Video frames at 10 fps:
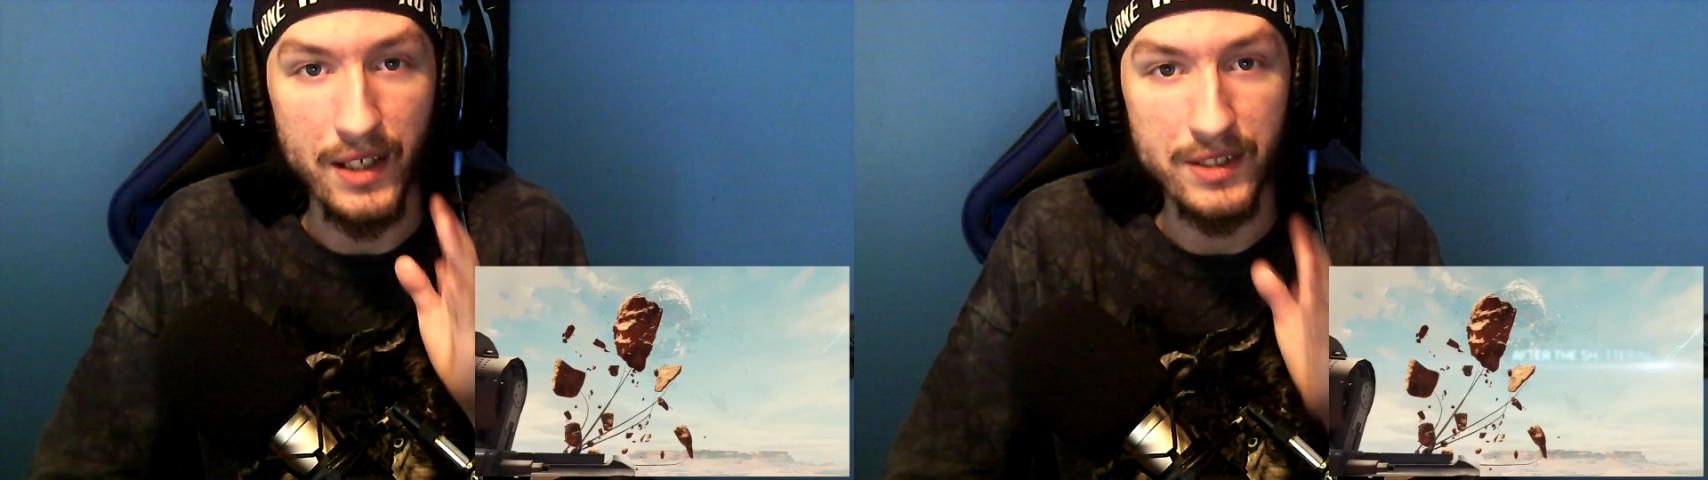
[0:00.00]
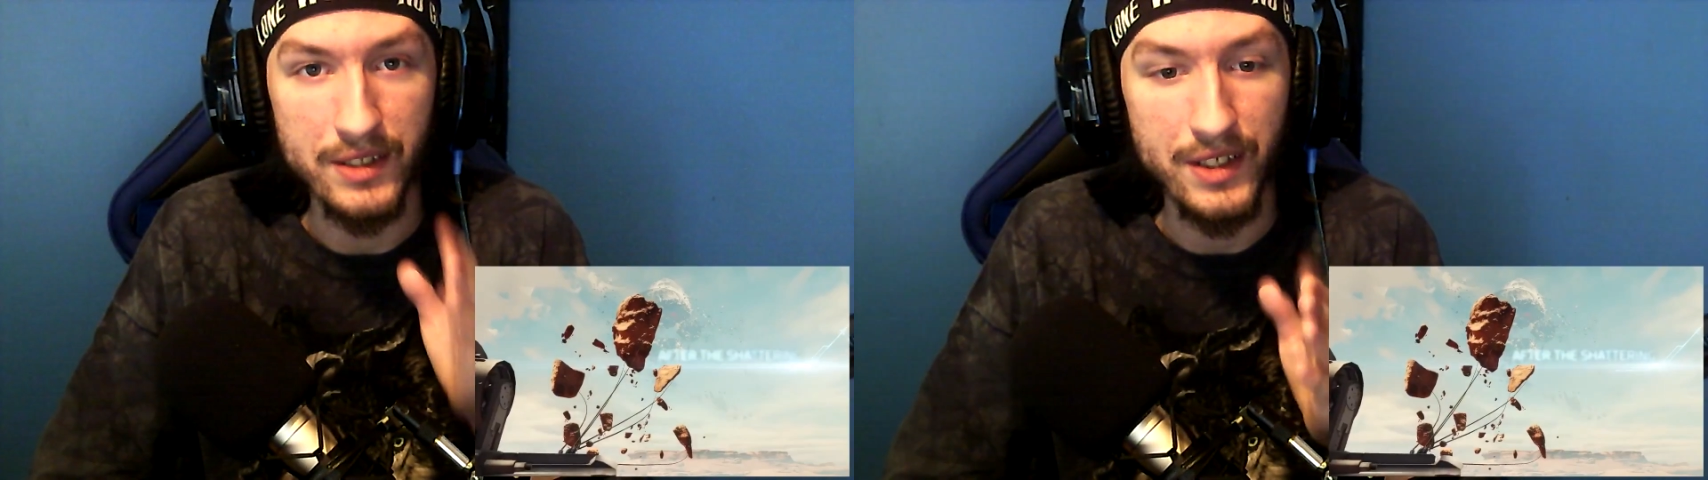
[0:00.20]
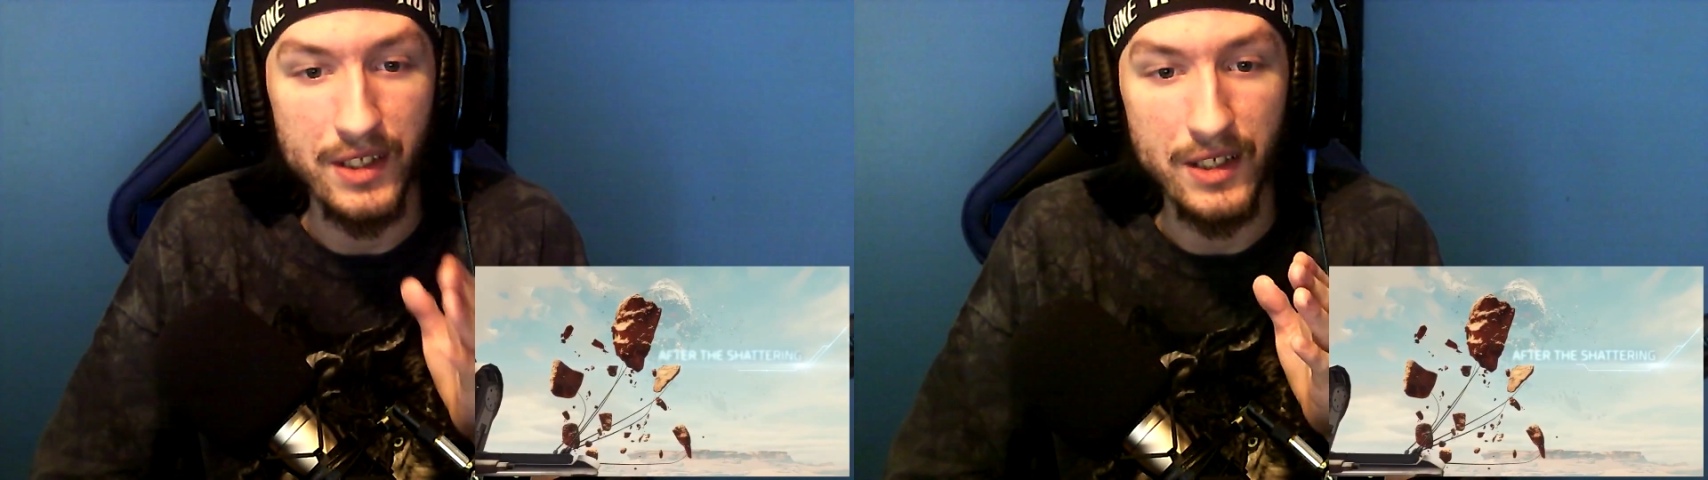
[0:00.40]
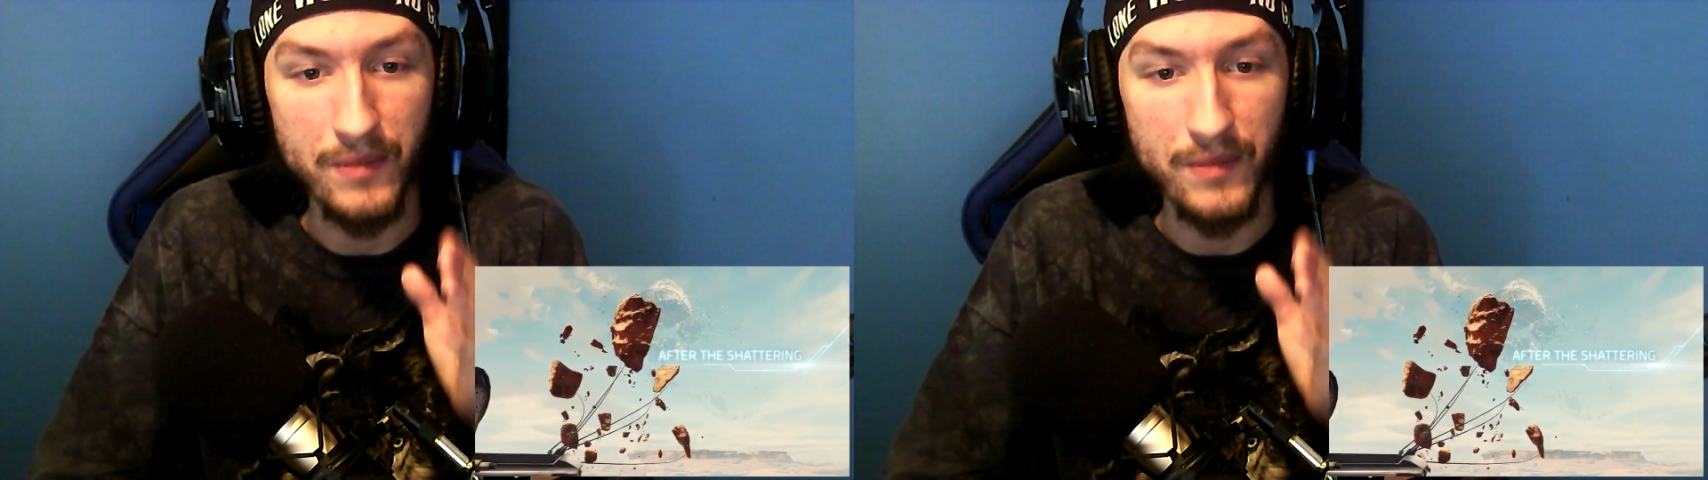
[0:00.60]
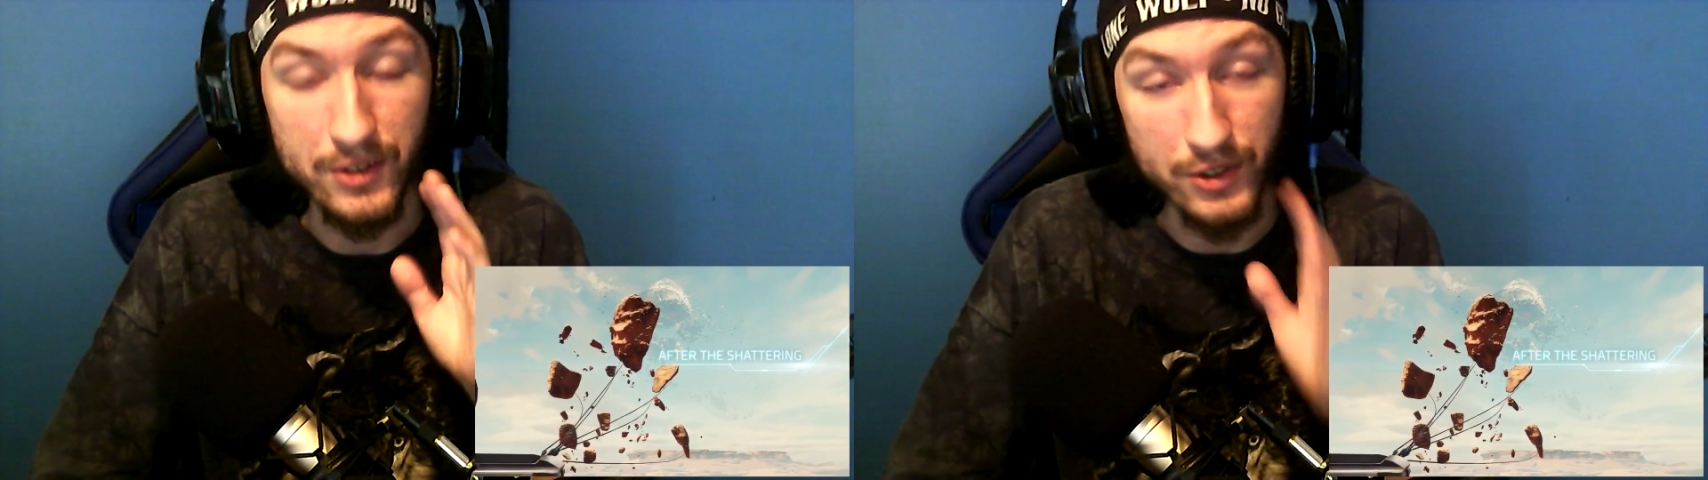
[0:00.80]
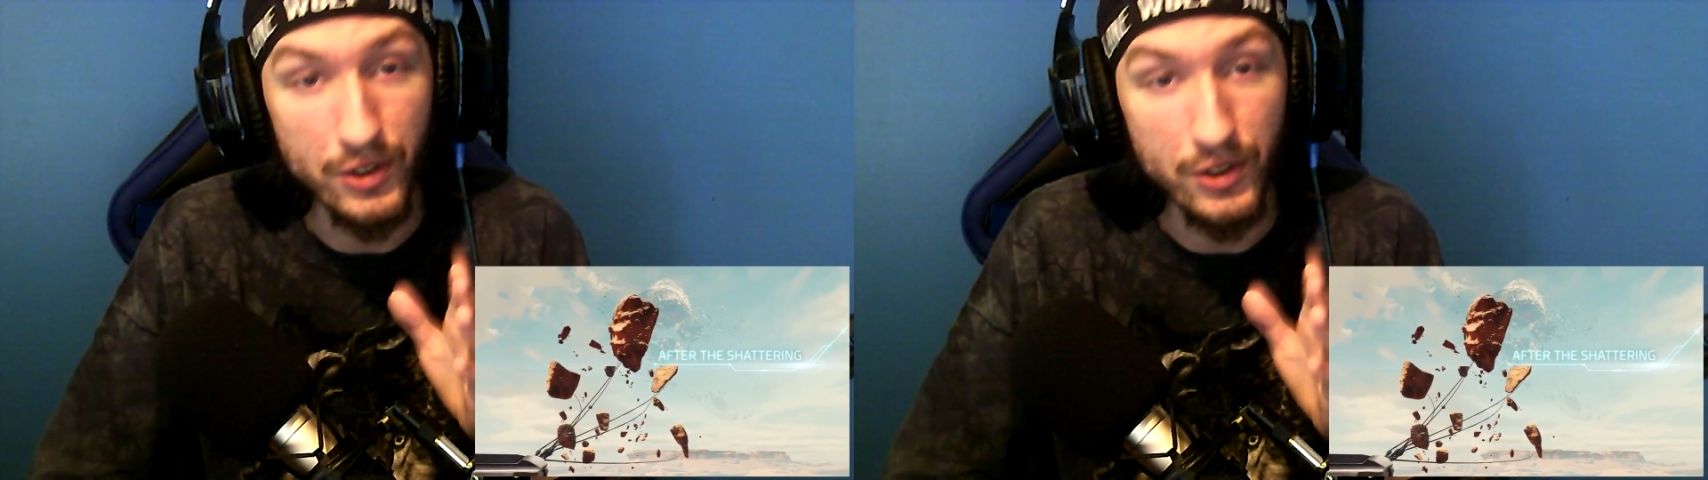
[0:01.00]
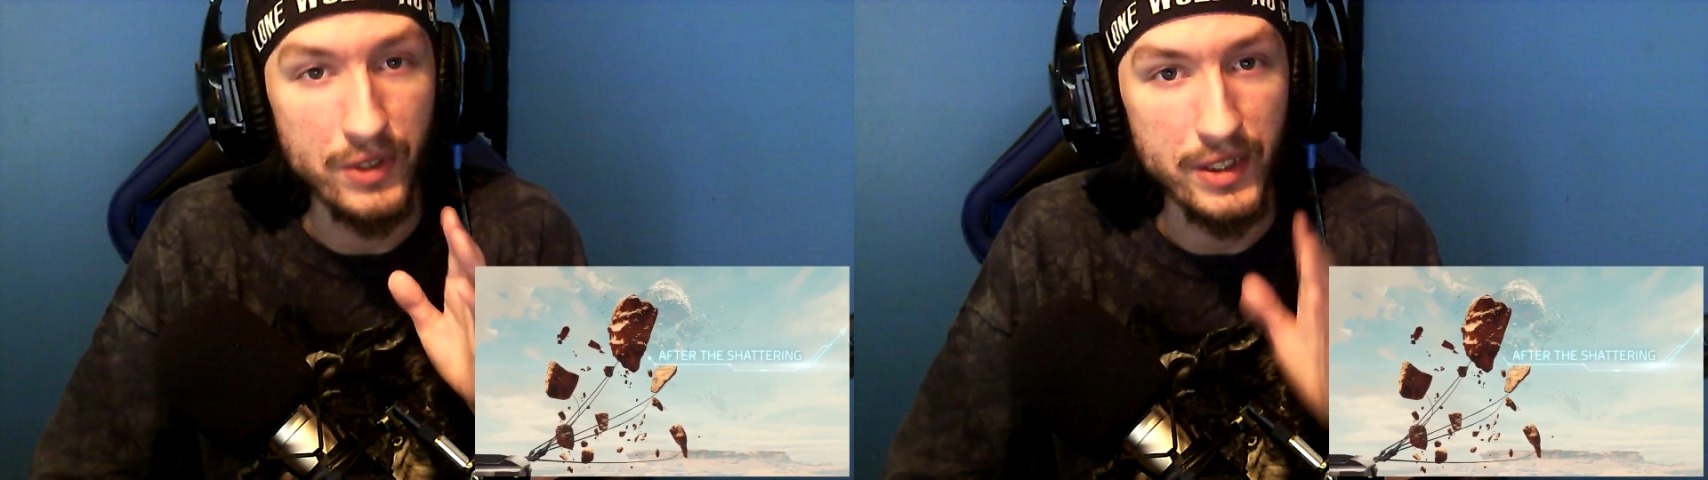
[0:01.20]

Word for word: his team, his new